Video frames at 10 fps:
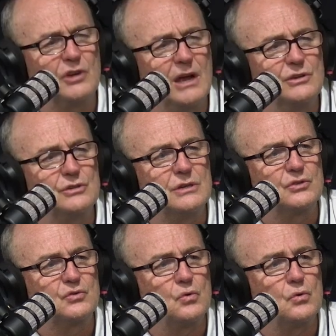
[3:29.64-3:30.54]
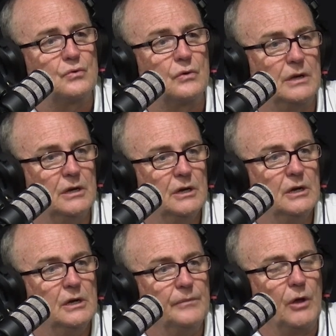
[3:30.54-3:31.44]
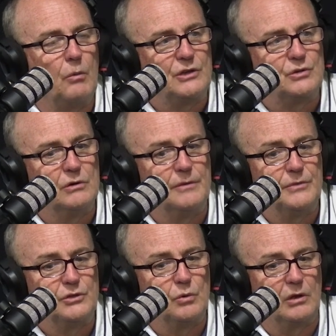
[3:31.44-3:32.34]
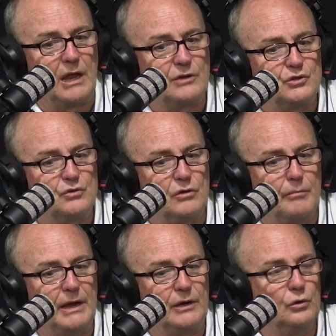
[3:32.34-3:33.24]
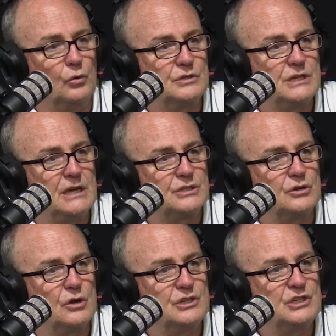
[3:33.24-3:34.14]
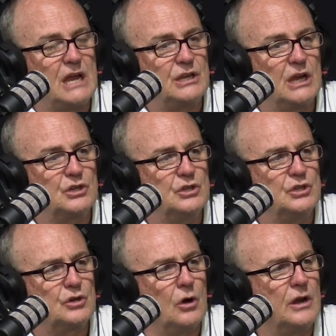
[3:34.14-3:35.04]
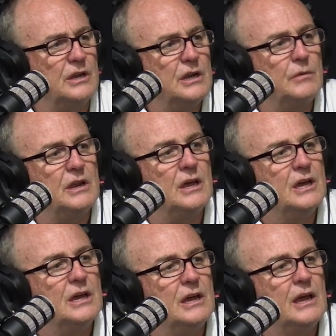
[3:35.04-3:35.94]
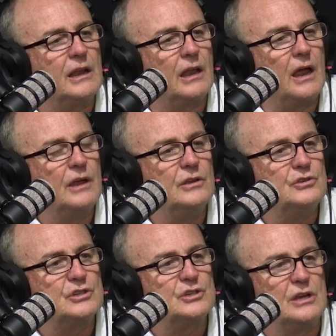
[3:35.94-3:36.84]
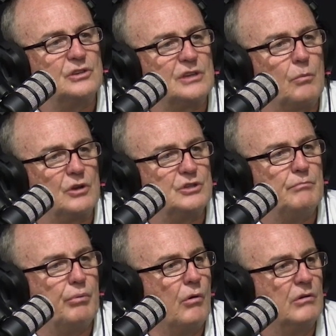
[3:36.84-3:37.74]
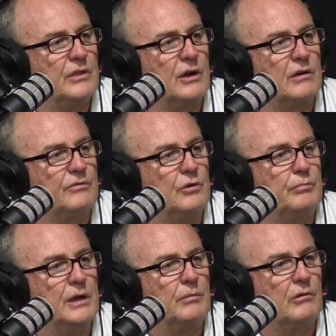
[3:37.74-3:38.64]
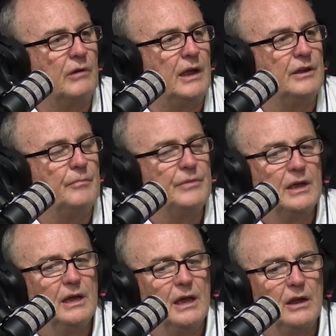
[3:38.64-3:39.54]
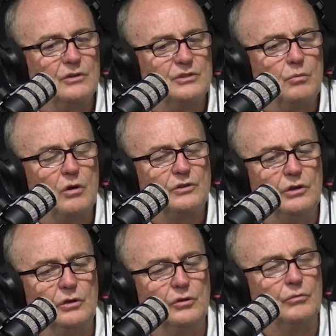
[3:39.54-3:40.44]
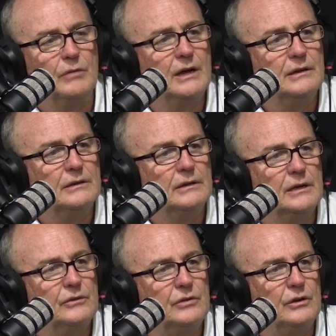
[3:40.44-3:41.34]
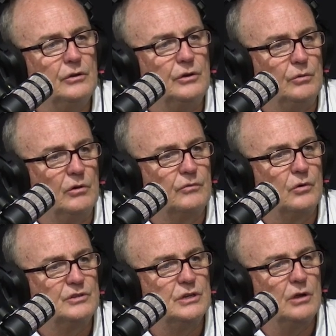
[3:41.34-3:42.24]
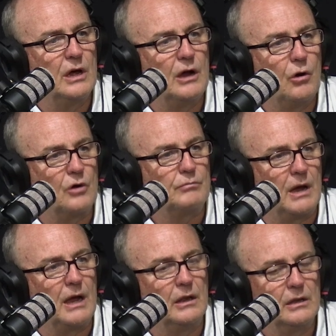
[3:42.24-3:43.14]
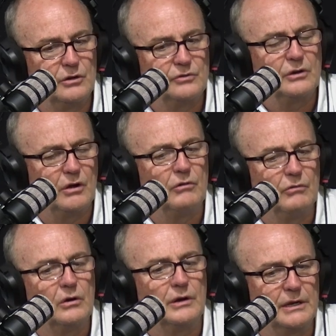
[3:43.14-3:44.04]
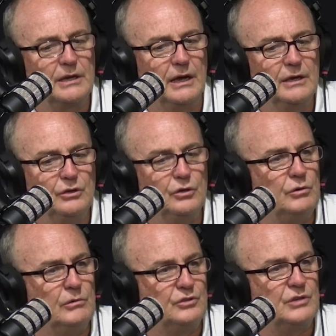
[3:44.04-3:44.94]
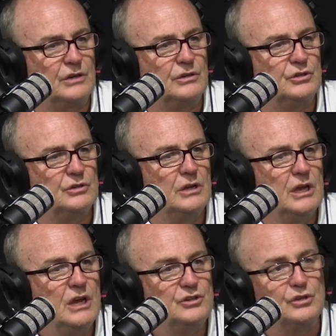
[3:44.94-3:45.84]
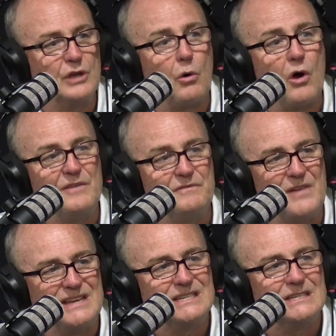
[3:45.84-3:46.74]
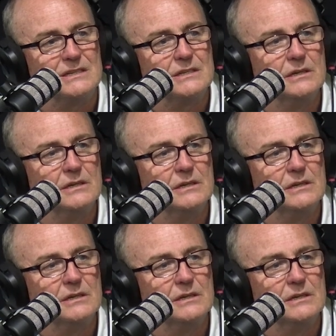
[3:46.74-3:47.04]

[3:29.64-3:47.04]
change is extraordinary. I went to a lunch during a Bangalore test, and I sat next to this guy. And you just sense someone's important. They've got a few people around you. I said, "What do you do, mate?" I said, "Who do you work for?" He said, "Hotmail." And I said, "Oh, right, okay. You a technician?" He said, "No, I invented it."